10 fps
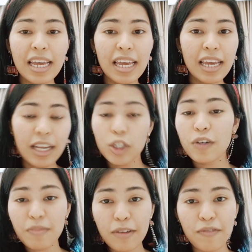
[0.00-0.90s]
each of
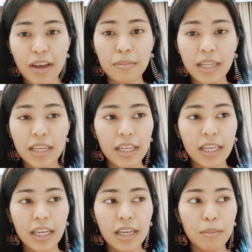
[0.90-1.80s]
my family
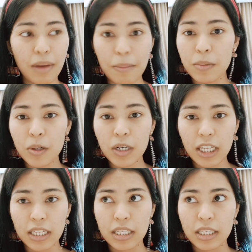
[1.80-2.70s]
member
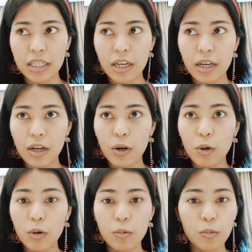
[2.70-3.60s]
is
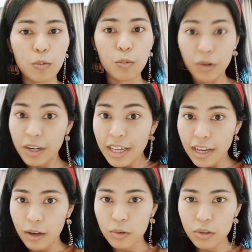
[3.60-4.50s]
working
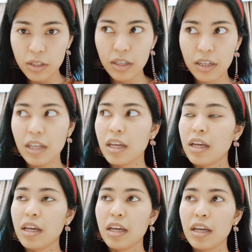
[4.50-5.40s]
out,
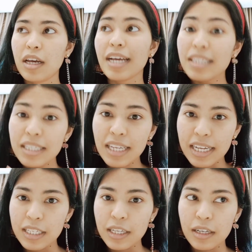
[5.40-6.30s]

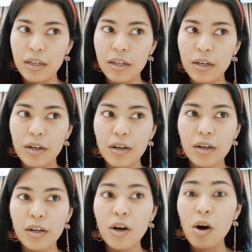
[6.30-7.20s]
exercising
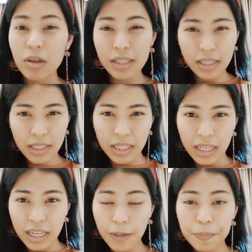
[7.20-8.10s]
consistently,